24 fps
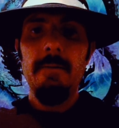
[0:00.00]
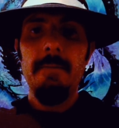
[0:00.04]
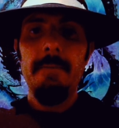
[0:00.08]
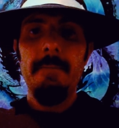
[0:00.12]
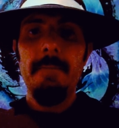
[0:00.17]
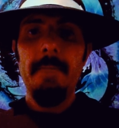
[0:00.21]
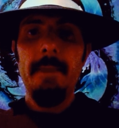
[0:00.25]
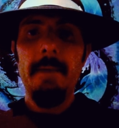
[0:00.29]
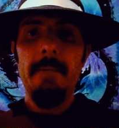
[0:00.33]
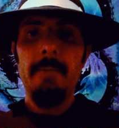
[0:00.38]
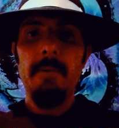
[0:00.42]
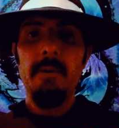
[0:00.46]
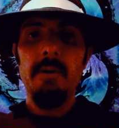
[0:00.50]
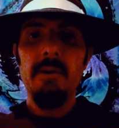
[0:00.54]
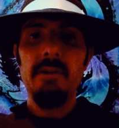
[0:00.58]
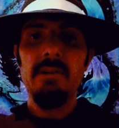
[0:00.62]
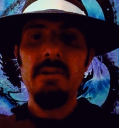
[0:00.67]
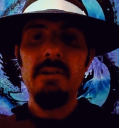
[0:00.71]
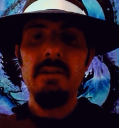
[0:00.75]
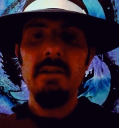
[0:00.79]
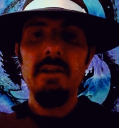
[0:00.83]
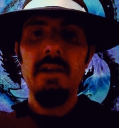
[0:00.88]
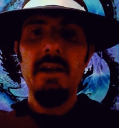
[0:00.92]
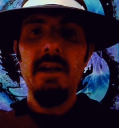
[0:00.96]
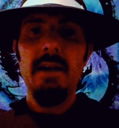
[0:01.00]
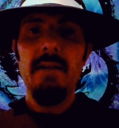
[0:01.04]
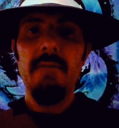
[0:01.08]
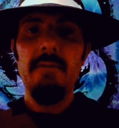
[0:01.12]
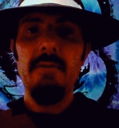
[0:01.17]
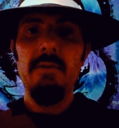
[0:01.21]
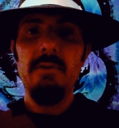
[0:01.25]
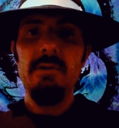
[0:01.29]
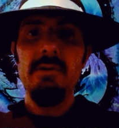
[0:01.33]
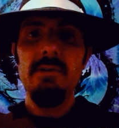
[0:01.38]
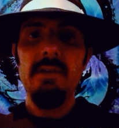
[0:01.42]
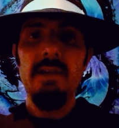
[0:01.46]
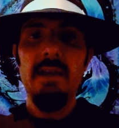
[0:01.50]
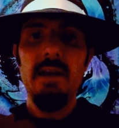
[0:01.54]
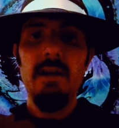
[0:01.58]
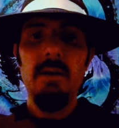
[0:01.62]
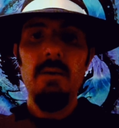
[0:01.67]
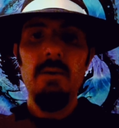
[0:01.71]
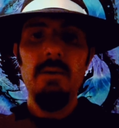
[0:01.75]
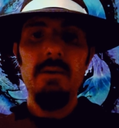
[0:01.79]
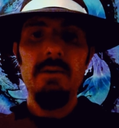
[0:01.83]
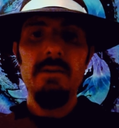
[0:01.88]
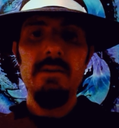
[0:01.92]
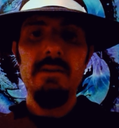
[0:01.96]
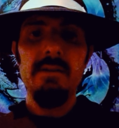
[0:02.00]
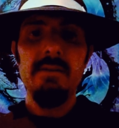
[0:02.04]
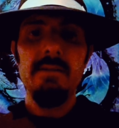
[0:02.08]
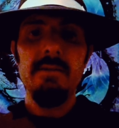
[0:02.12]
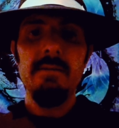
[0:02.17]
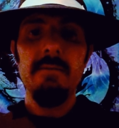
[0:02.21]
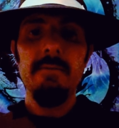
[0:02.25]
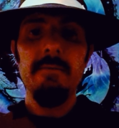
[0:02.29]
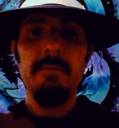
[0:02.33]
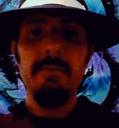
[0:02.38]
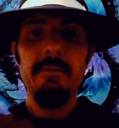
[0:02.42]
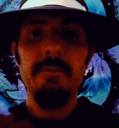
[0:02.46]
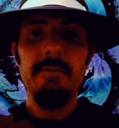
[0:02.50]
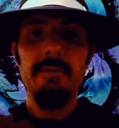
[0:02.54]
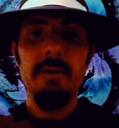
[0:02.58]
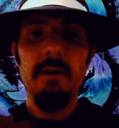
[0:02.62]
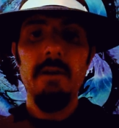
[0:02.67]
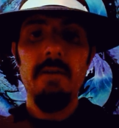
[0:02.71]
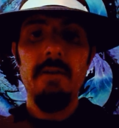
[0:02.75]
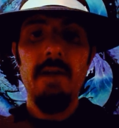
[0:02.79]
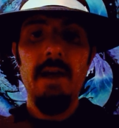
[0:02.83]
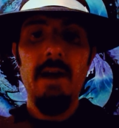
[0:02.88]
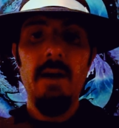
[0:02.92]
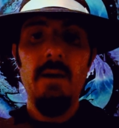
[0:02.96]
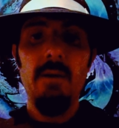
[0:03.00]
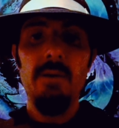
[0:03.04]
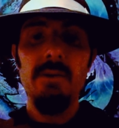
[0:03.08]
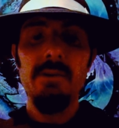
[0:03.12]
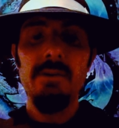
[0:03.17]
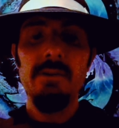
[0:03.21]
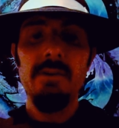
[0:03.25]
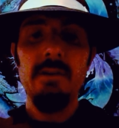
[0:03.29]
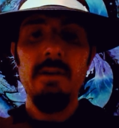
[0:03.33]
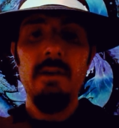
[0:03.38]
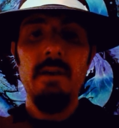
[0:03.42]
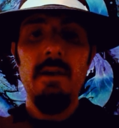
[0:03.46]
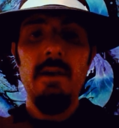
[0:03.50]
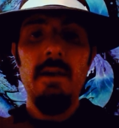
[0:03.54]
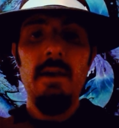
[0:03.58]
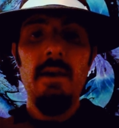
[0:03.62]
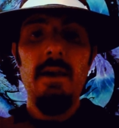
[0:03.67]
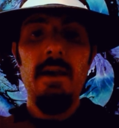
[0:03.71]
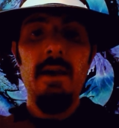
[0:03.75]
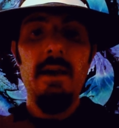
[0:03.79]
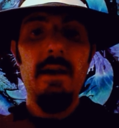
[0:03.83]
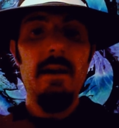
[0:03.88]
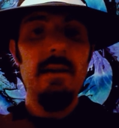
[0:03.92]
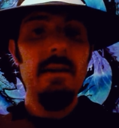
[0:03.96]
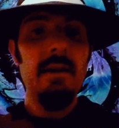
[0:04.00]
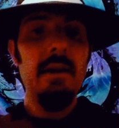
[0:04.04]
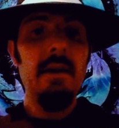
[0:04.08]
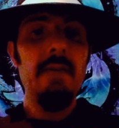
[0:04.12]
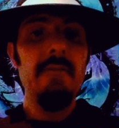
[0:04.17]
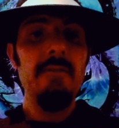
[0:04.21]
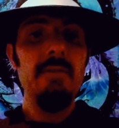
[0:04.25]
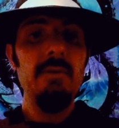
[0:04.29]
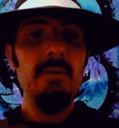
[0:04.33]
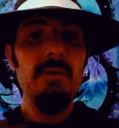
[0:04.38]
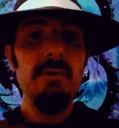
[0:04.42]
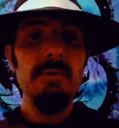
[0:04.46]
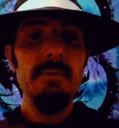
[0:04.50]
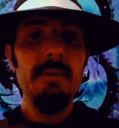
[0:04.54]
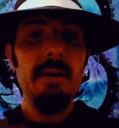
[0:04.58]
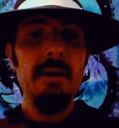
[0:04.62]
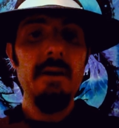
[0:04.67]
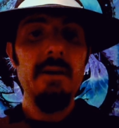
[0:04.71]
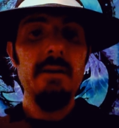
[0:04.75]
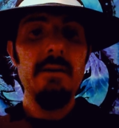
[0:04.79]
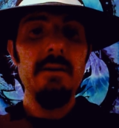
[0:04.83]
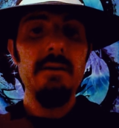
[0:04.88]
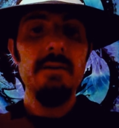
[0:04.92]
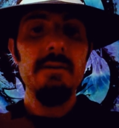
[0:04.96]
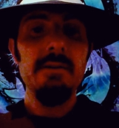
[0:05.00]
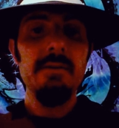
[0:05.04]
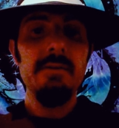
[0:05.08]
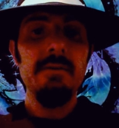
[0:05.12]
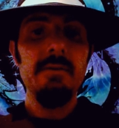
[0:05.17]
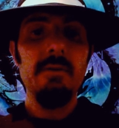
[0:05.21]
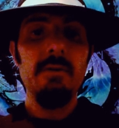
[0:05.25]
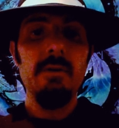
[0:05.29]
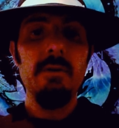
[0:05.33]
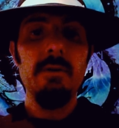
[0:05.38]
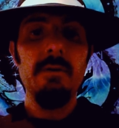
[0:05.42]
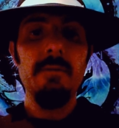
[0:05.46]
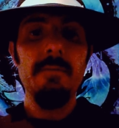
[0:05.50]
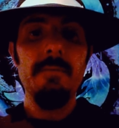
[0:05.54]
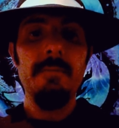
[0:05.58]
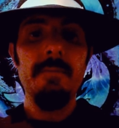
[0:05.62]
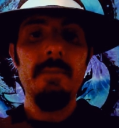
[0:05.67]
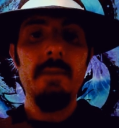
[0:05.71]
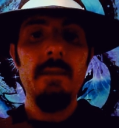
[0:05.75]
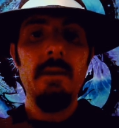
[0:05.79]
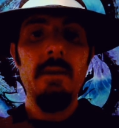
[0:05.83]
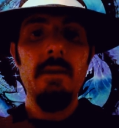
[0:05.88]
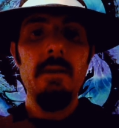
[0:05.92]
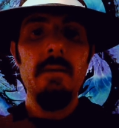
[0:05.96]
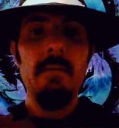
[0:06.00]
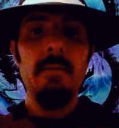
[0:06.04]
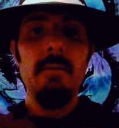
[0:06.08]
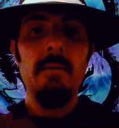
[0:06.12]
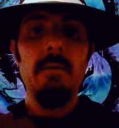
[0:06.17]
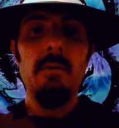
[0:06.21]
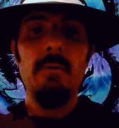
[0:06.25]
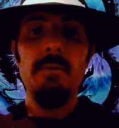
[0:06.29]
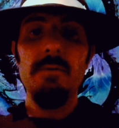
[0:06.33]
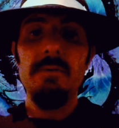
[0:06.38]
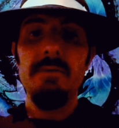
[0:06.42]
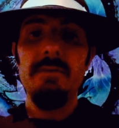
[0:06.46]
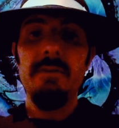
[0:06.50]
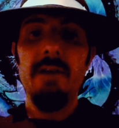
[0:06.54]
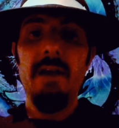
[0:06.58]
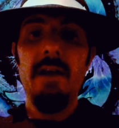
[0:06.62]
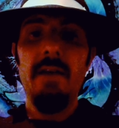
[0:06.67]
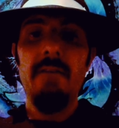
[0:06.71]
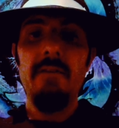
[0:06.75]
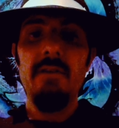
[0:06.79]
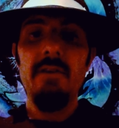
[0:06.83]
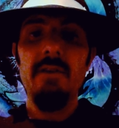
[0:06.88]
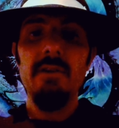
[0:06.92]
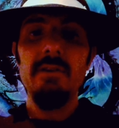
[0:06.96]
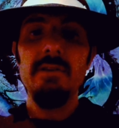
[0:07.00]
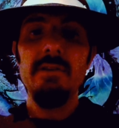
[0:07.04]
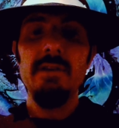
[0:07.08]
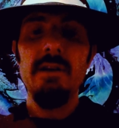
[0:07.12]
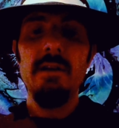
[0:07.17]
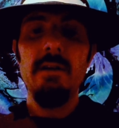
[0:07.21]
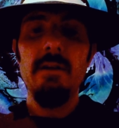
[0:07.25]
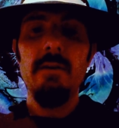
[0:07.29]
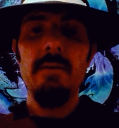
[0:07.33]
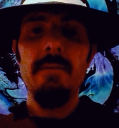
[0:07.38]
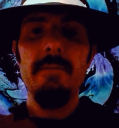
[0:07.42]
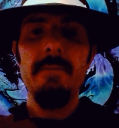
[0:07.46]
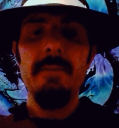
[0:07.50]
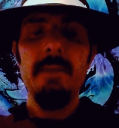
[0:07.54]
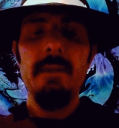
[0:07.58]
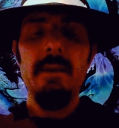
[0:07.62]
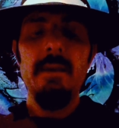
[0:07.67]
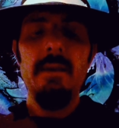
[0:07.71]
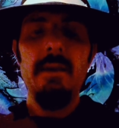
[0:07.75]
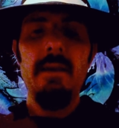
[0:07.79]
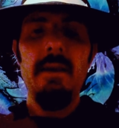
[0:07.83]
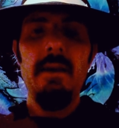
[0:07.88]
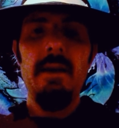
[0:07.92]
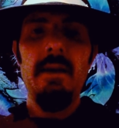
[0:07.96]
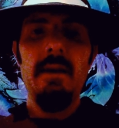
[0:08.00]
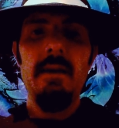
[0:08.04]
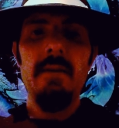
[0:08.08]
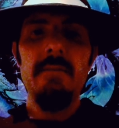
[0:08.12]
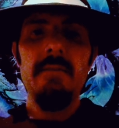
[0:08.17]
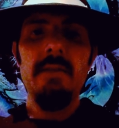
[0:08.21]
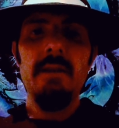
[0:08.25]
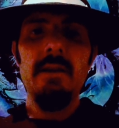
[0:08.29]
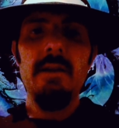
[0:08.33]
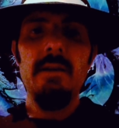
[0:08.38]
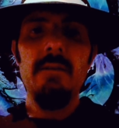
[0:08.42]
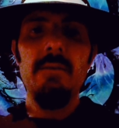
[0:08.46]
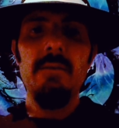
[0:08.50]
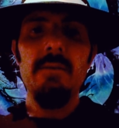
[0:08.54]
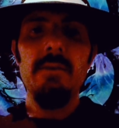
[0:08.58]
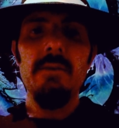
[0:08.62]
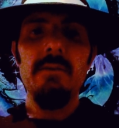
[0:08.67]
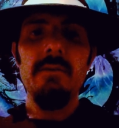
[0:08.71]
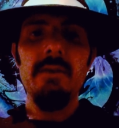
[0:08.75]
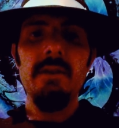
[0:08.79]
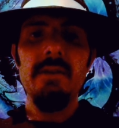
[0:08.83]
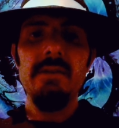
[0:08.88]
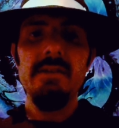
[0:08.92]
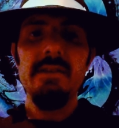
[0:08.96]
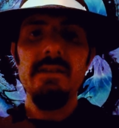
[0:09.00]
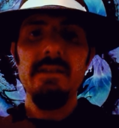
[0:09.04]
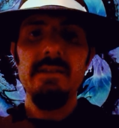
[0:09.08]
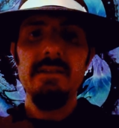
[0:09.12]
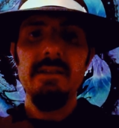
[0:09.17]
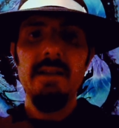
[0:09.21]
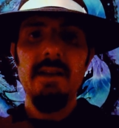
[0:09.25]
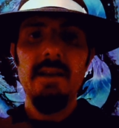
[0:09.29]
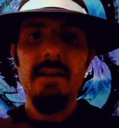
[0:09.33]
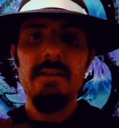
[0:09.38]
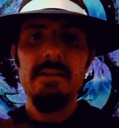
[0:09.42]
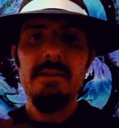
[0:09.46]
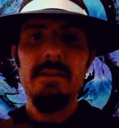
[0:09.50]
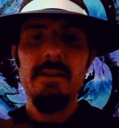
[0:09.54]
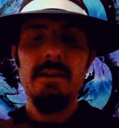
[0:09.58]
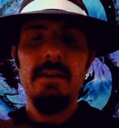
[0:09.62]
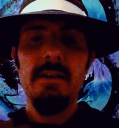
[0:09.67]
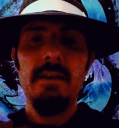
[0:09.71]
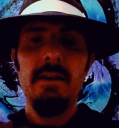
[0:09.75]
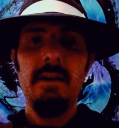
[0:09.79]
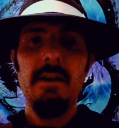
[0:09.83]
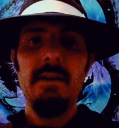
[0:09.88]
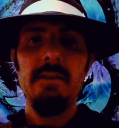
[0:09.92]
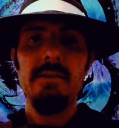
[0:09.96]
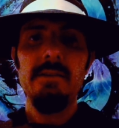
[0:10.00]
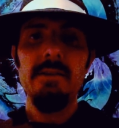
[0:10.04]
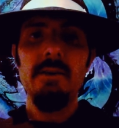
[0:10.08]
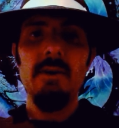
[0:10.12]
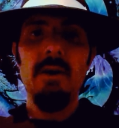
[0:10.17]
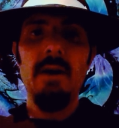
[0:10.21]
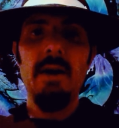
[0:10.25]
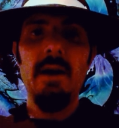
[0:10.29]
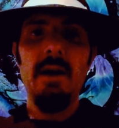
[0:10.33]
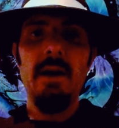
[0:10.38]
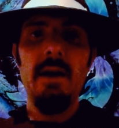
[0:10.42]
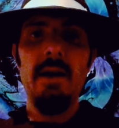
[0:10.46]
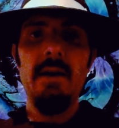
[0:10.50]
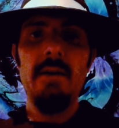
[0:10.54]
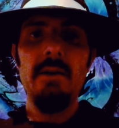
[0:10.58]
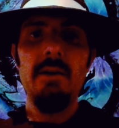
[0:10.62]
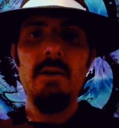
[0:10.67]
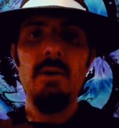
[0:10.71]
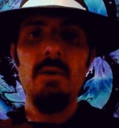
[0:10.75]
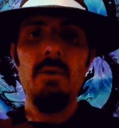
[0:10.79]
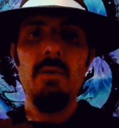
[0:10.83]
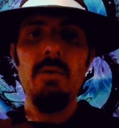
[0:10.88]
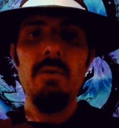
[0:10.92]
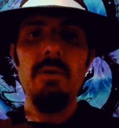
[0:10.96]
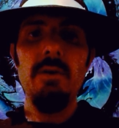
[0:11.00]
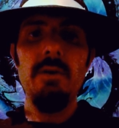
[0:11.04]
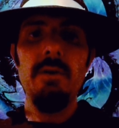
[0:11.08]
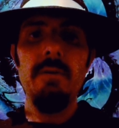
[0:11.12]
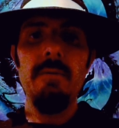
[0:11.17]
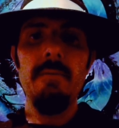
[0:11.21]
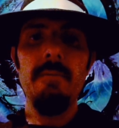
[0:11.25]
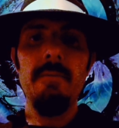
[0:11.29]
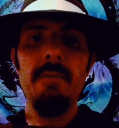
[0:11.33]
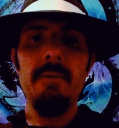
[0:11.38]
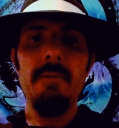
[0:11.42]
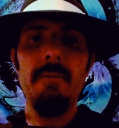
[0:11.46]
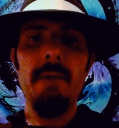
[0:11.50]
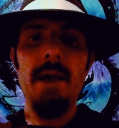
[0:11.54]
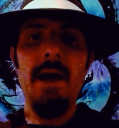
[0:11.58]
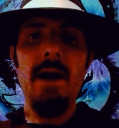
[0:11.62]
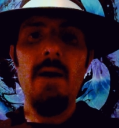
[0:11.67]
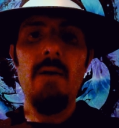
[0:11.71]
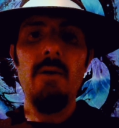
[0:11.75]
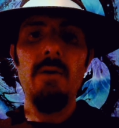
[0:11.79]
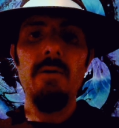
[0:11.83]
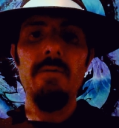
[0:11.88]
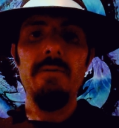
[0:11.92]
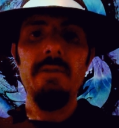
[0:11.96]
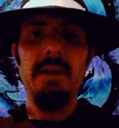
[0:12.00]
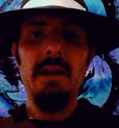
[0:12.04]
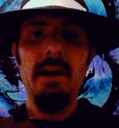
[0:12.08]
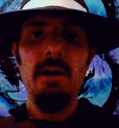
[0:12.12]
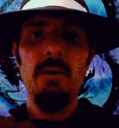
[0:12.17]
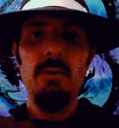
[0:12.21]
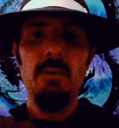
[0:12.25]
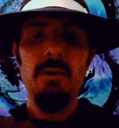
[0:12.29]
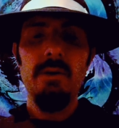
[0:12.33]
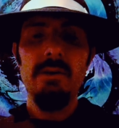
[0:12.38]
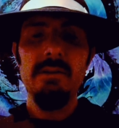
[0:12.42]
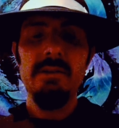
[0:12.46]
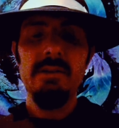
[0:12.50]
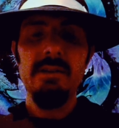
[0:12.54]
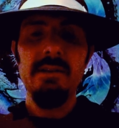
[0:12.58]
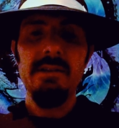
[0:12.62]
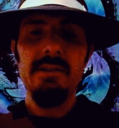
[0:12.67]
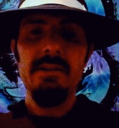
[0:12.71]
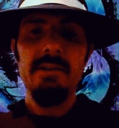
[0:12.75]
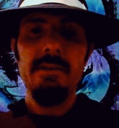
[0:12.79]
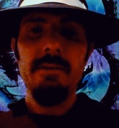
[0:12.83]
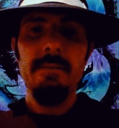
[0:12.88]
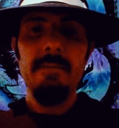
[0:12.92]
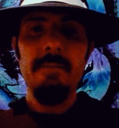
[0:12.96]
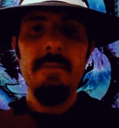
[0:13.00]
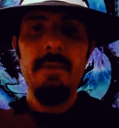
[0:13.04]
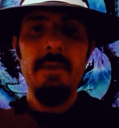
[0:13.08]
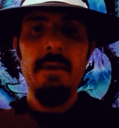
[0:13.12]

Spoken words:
Now personally, I have used the L1 system for front of house and have used monitors for almost 5 years now, and I've done it with great success. And so I know the power of the L1 system